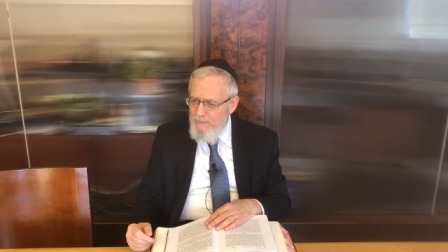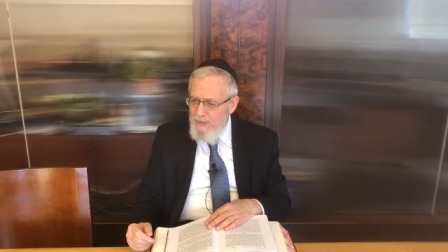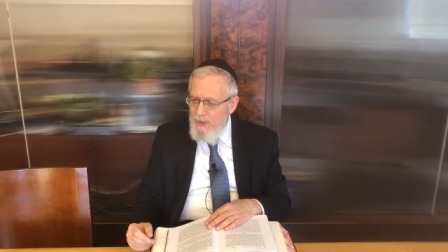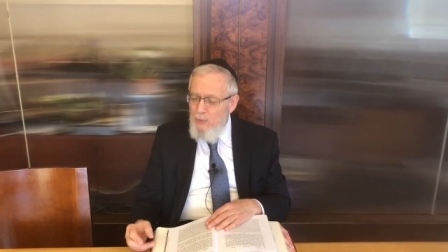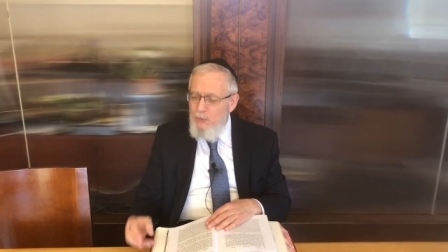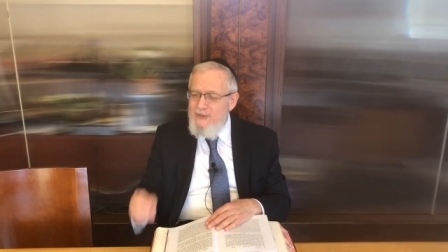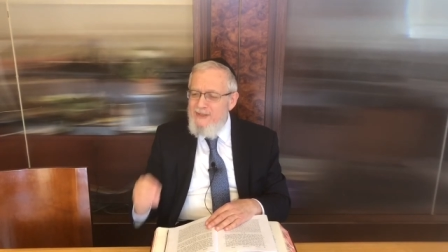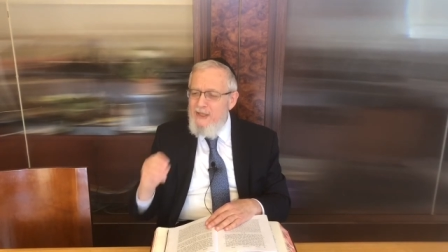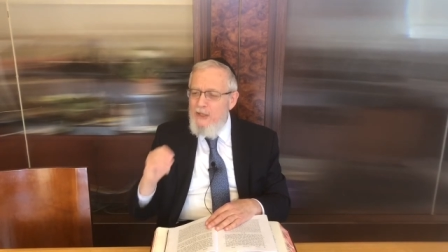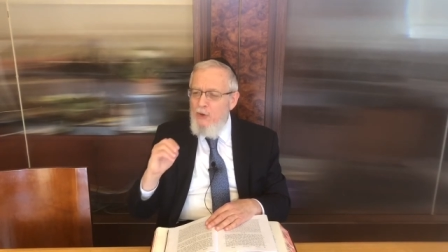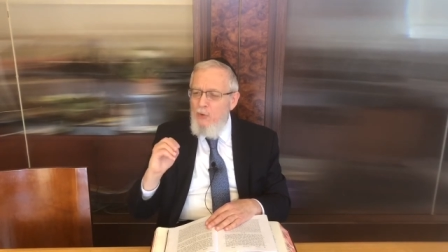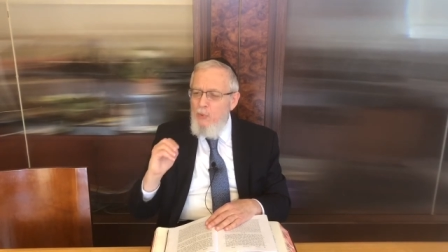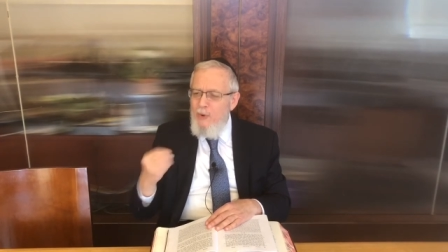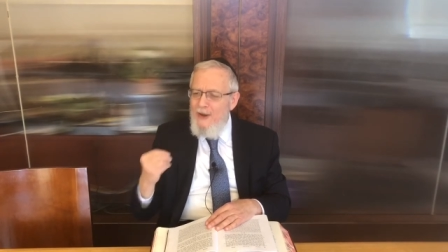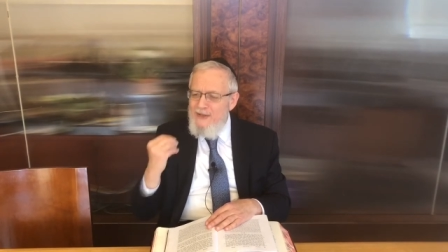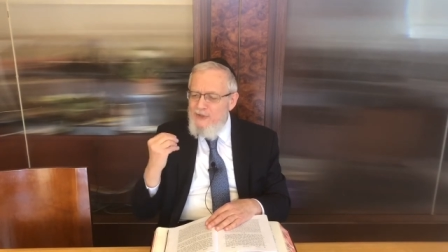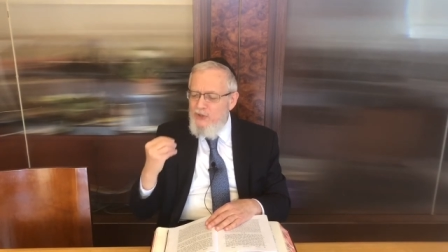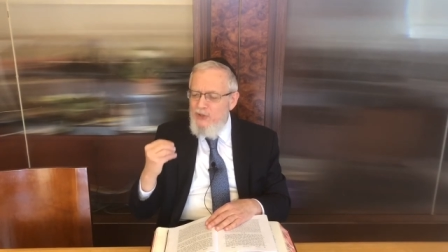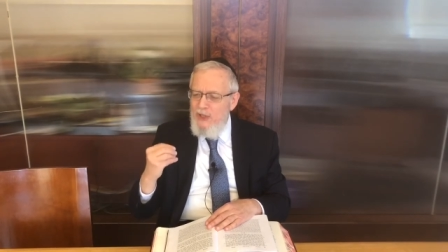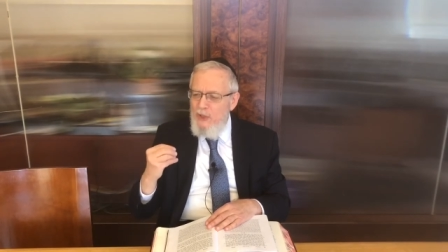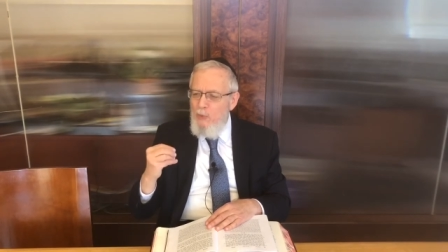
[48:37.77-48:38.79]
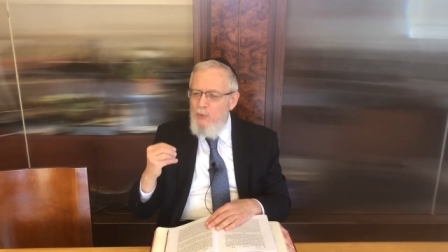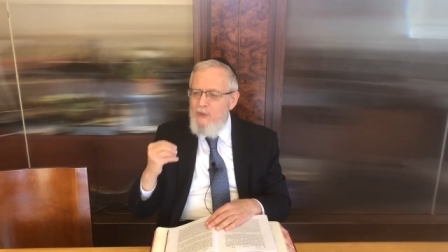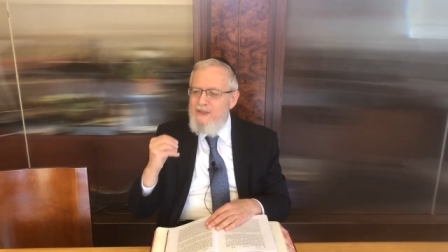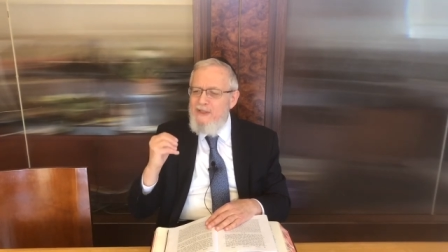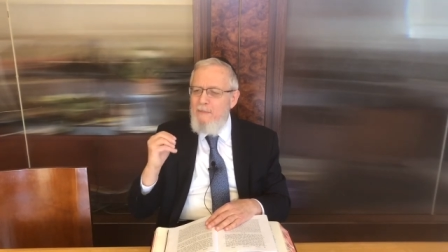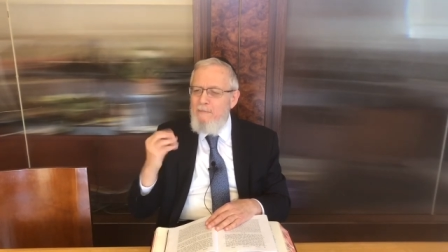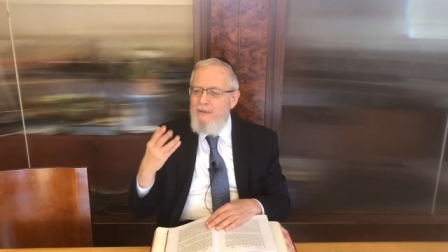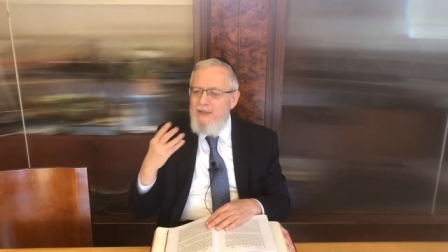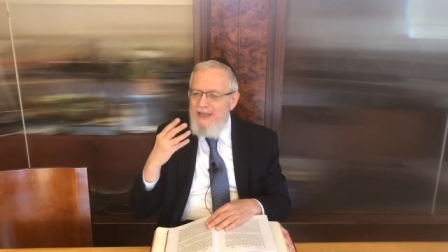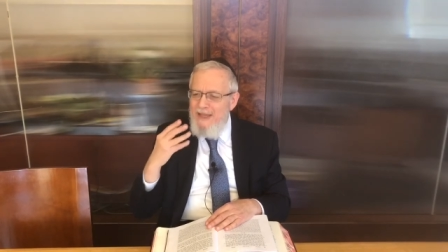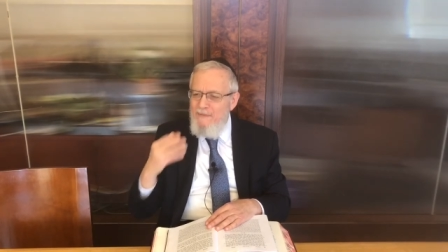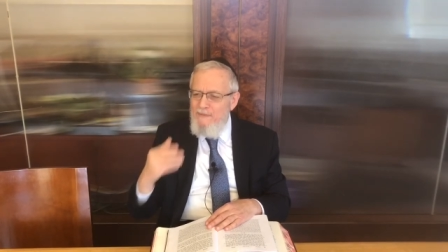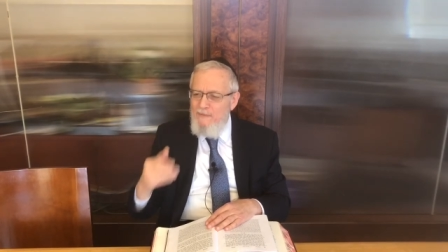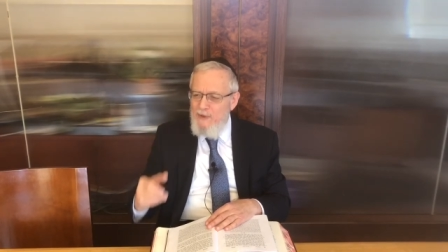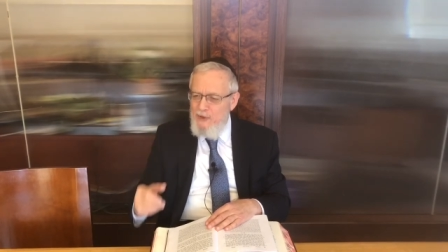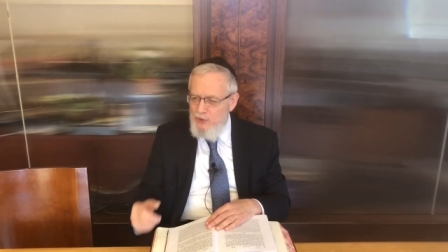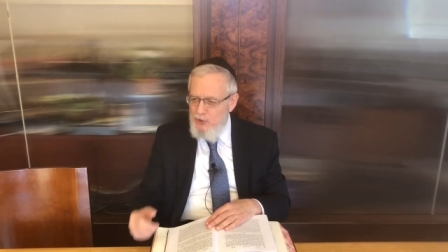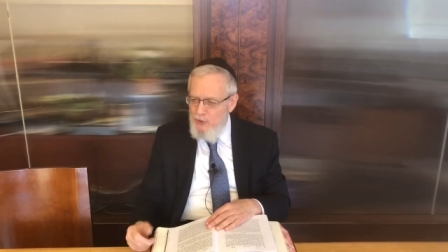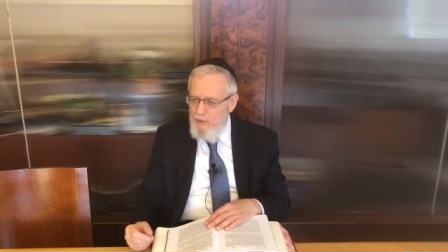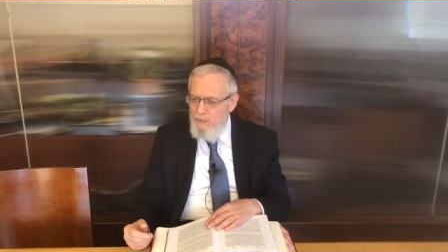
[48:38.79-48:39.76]
It wasn't a question. It wasn't a belief
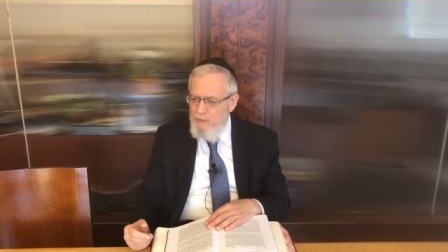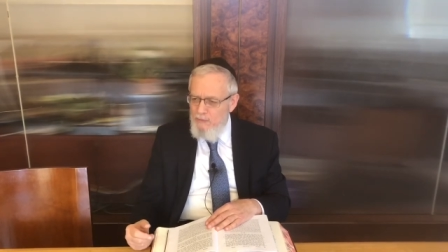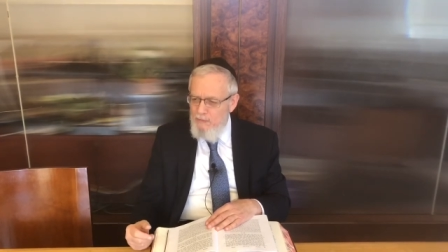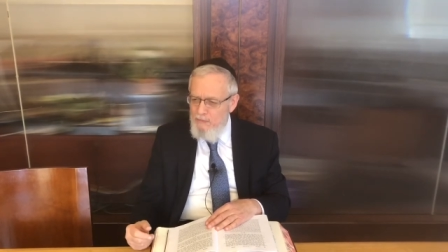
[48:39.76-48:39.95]
issue.